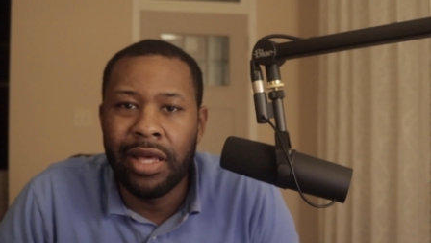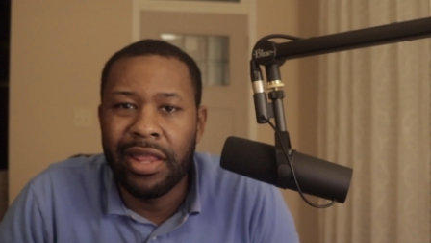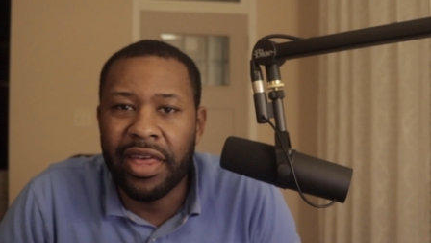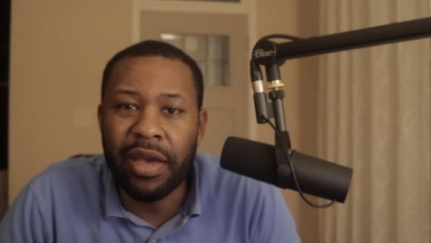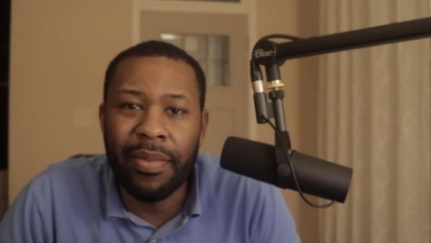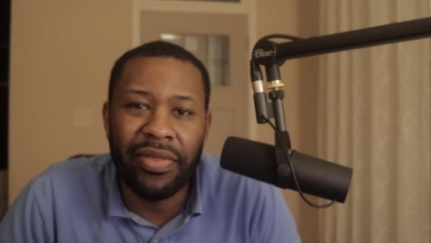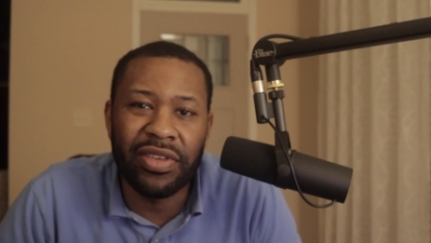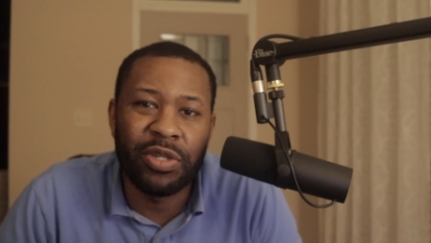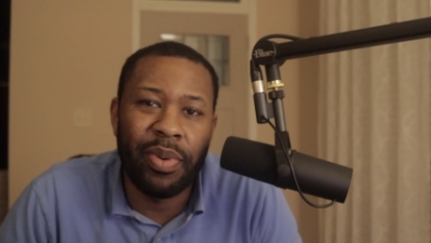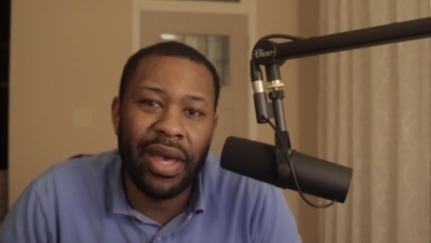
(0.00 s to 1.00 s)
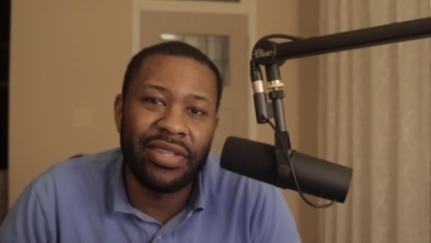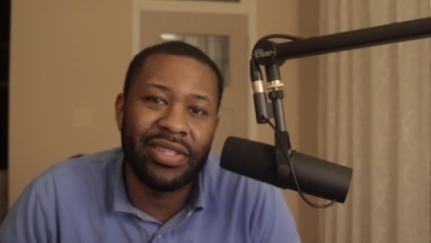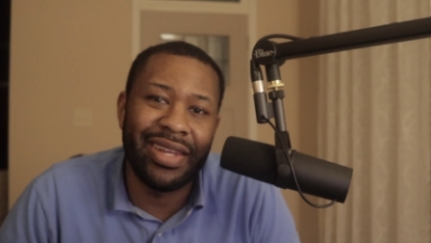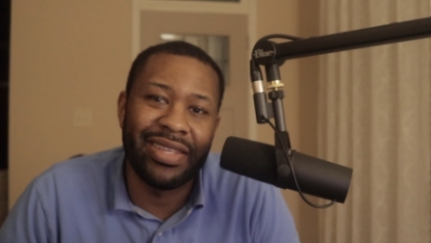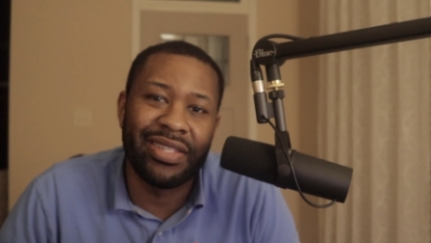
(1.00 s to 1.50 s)
think about the space
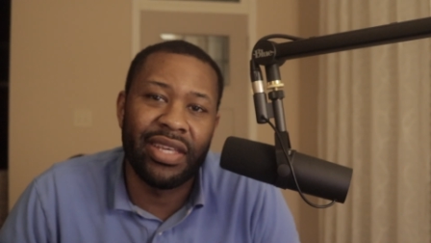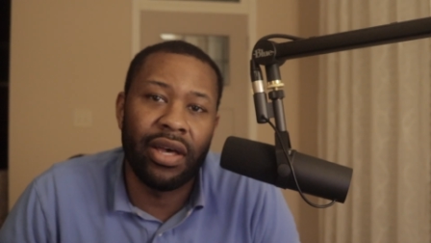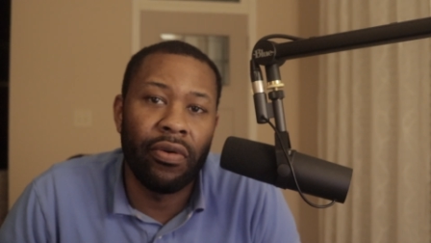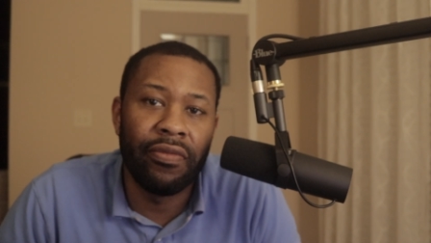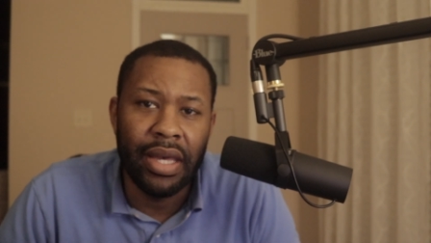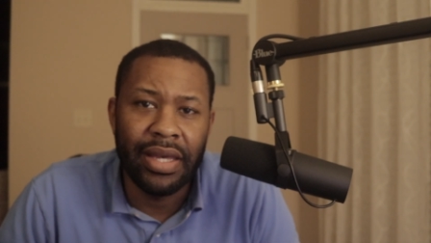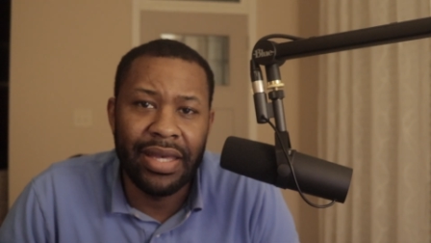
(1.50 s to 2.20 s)
in itself.